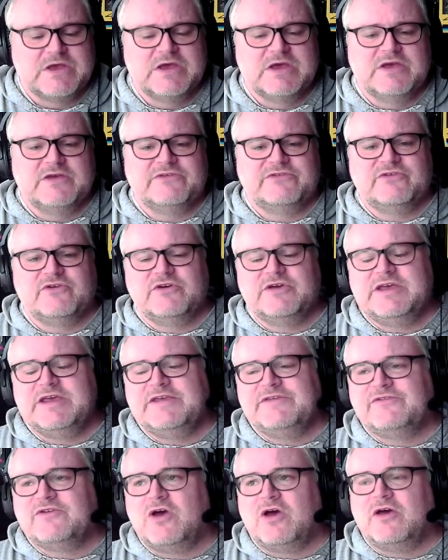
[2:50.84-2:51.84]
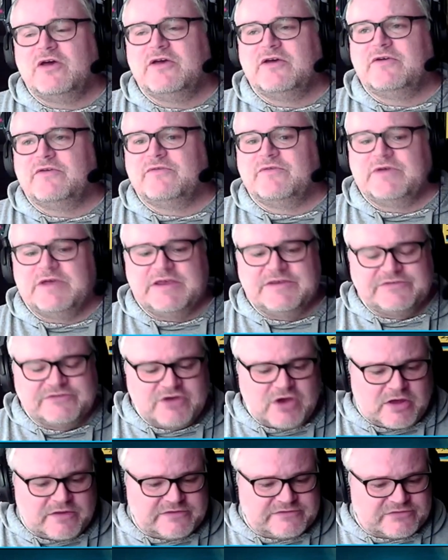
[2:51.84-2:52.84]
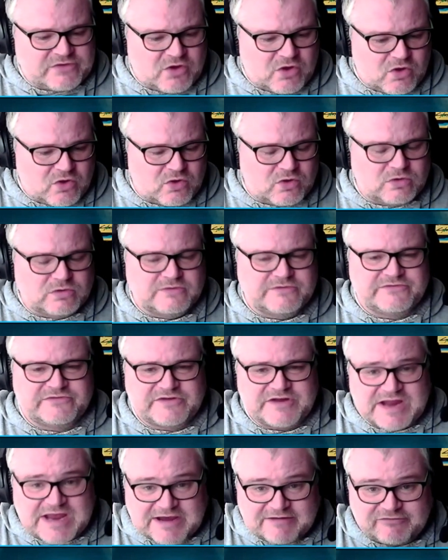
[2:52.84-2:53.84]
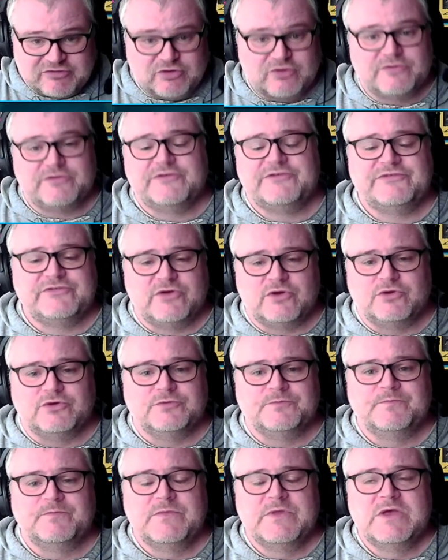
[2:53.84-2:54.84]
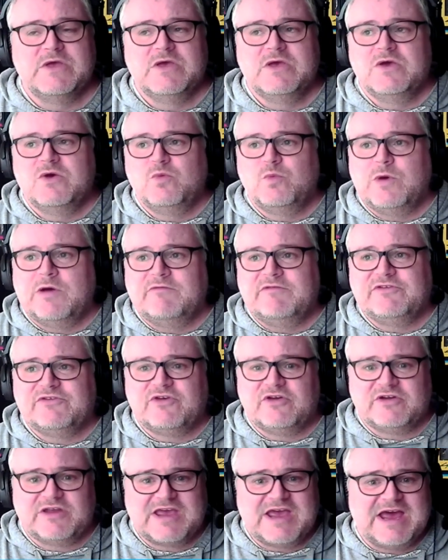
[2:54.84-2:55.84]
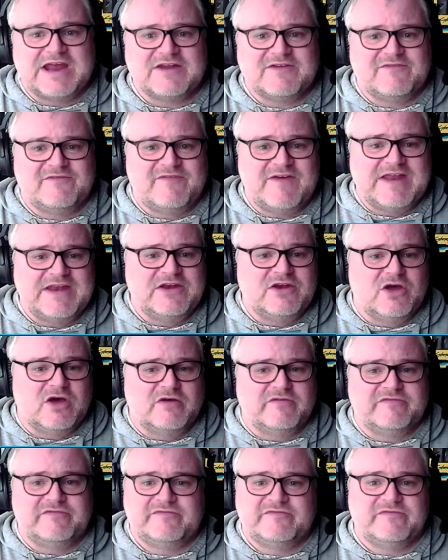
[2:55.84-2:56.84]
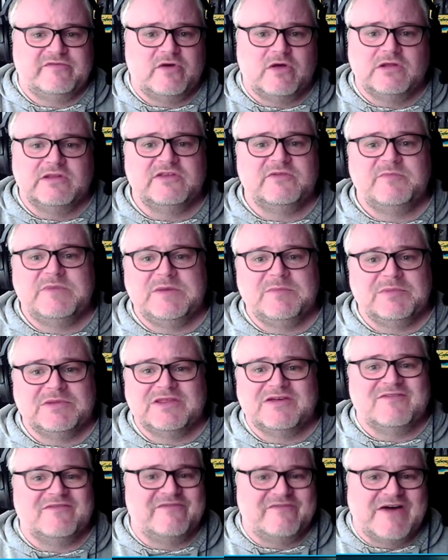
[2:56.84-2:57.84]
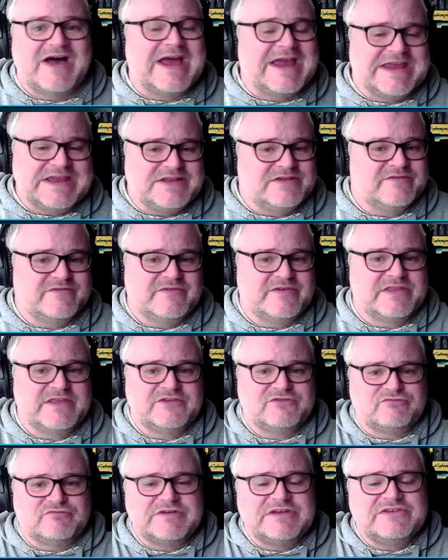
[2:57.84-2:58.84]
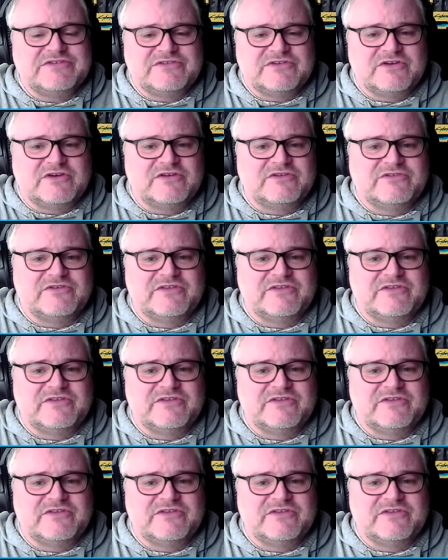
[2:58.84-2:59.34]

So he's got this whole scenario, the son, where he's got to kind of fend off all these people that are vying for this research and